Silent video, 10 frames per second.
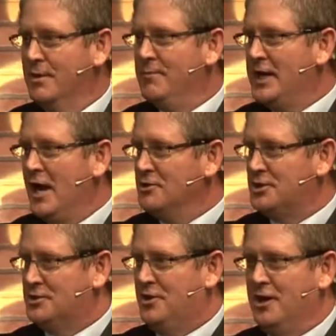Somebody
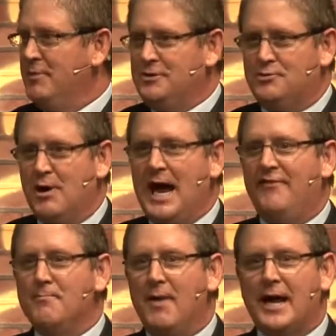else is going to be
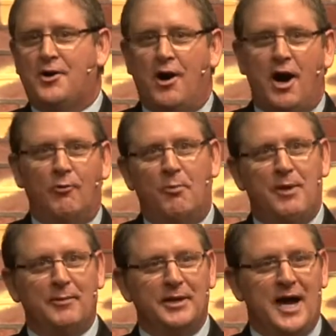driving my car.
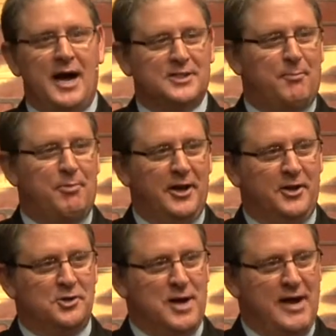Well, probably not, because I'm
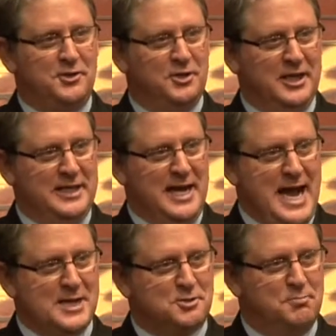probably going to drive it till it
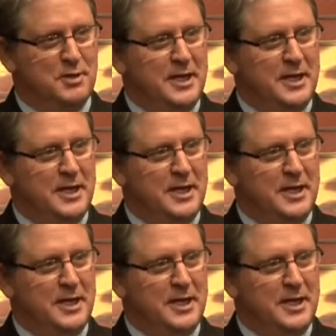dies.